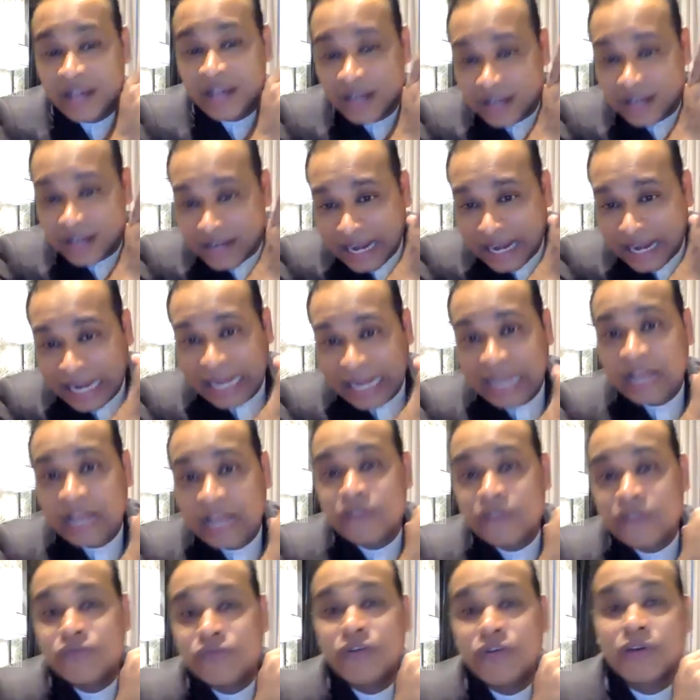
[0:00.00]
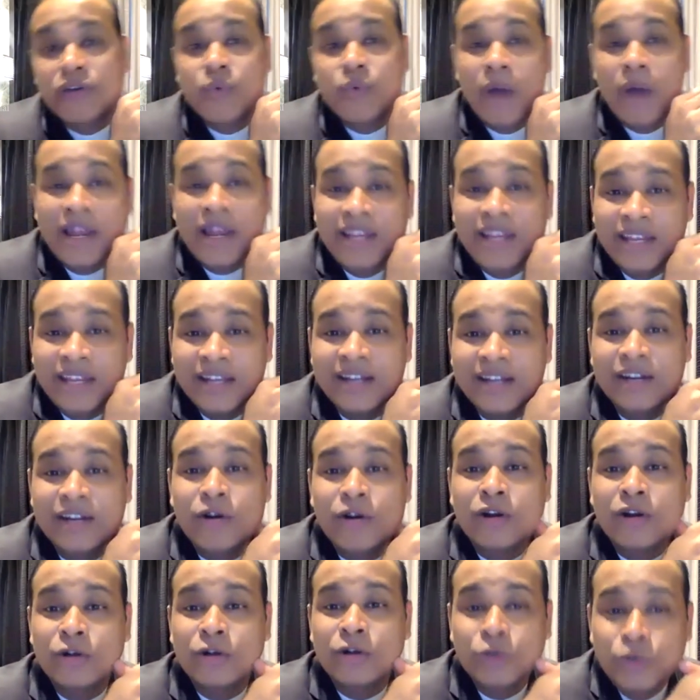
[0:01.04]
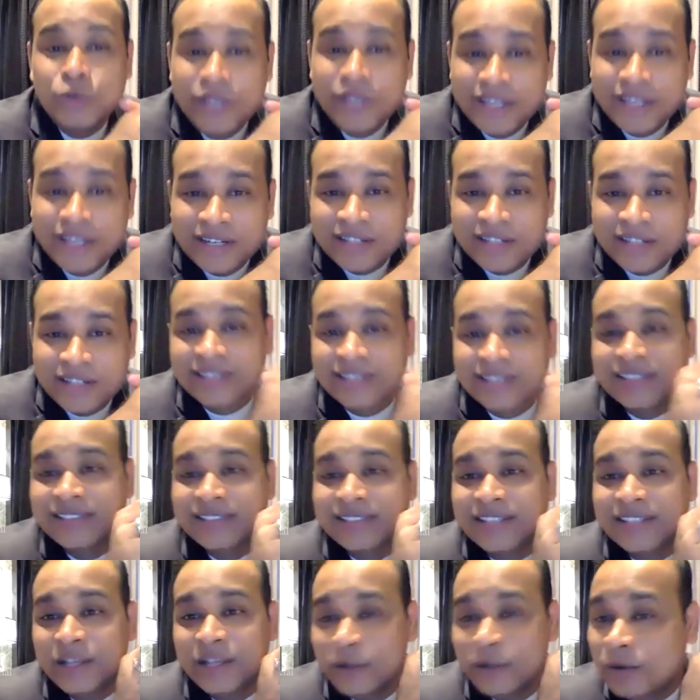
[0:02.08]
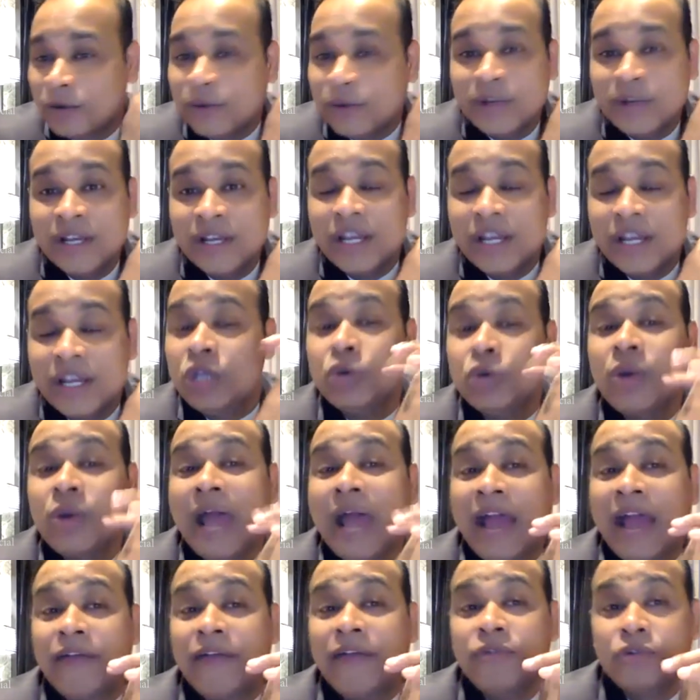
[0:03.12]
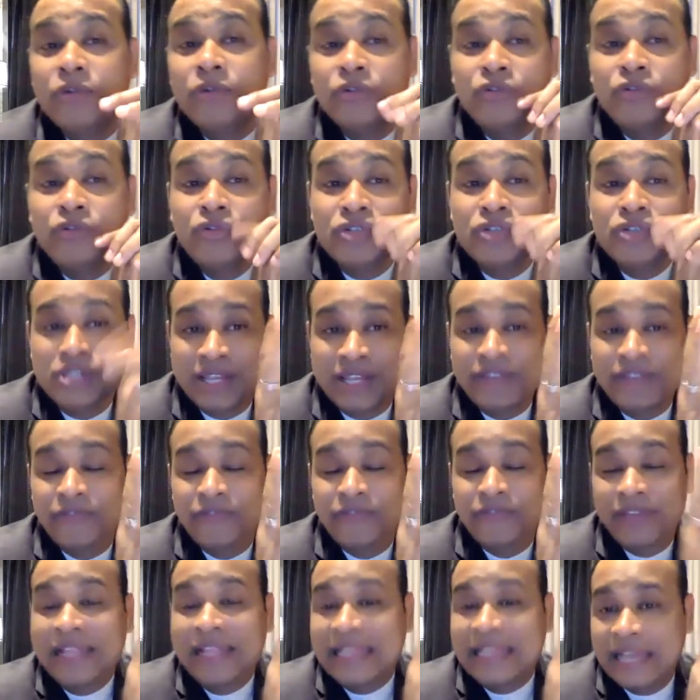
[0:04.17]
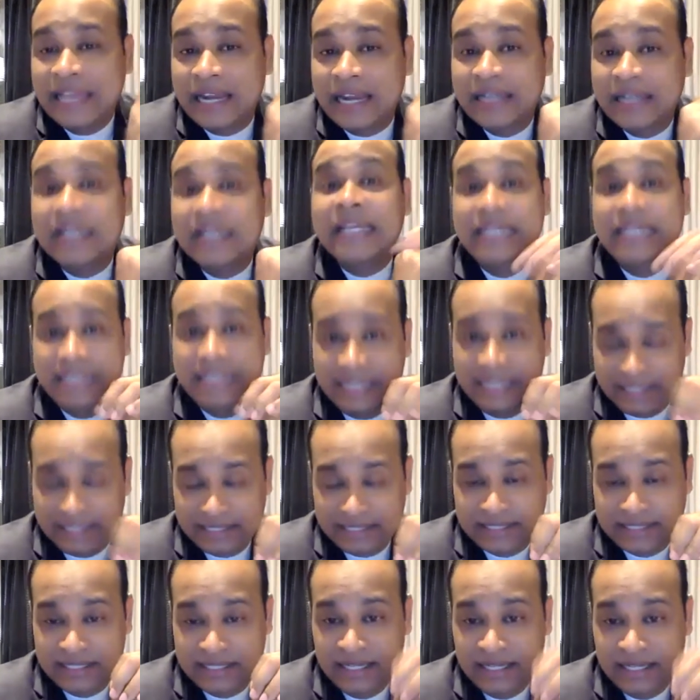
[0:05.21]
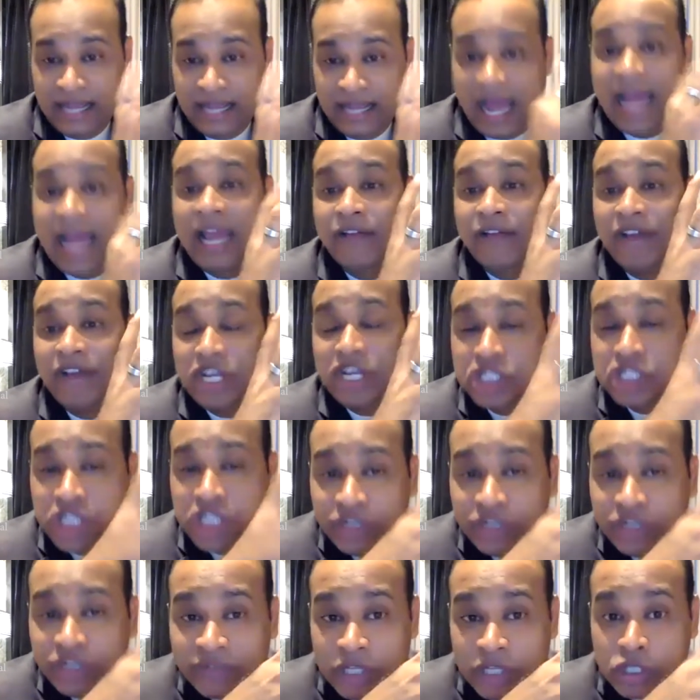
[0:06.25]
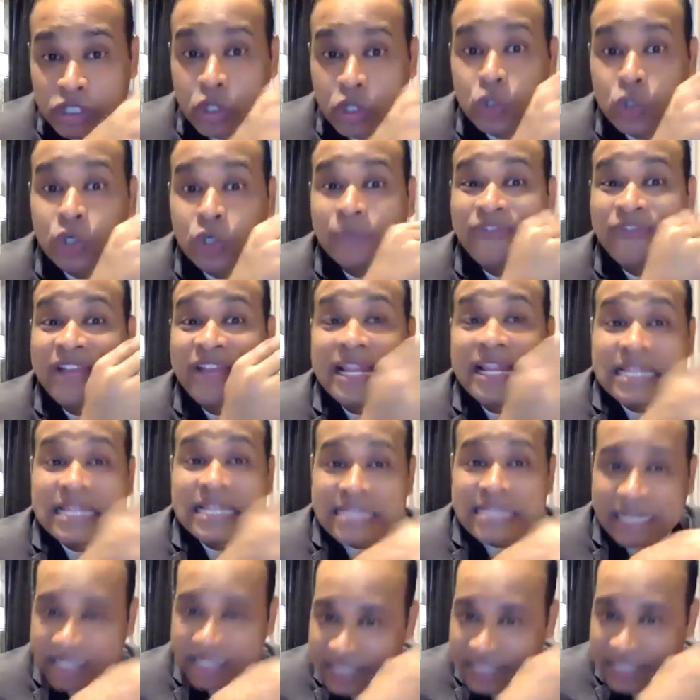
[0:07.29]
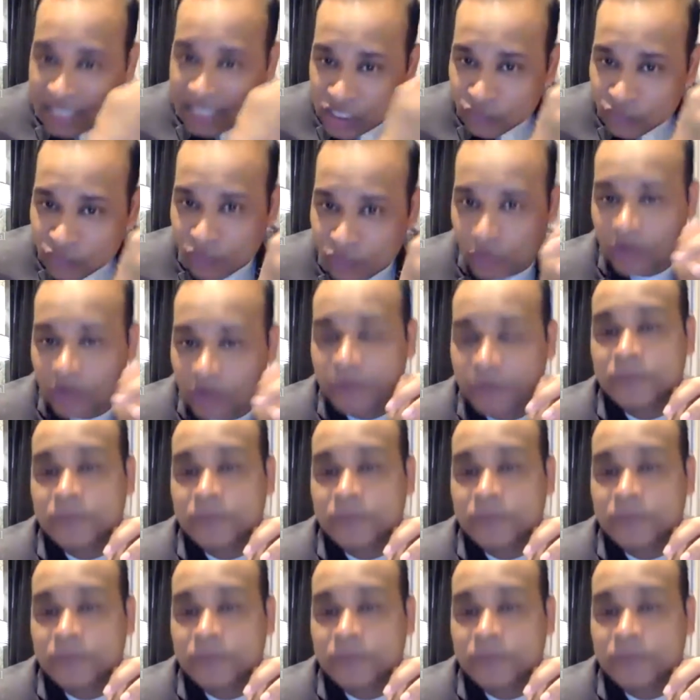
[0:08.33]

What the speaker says: a rank for 1 year or 2 years. You have to feel that, yes, I have achieved this. You should feel successful.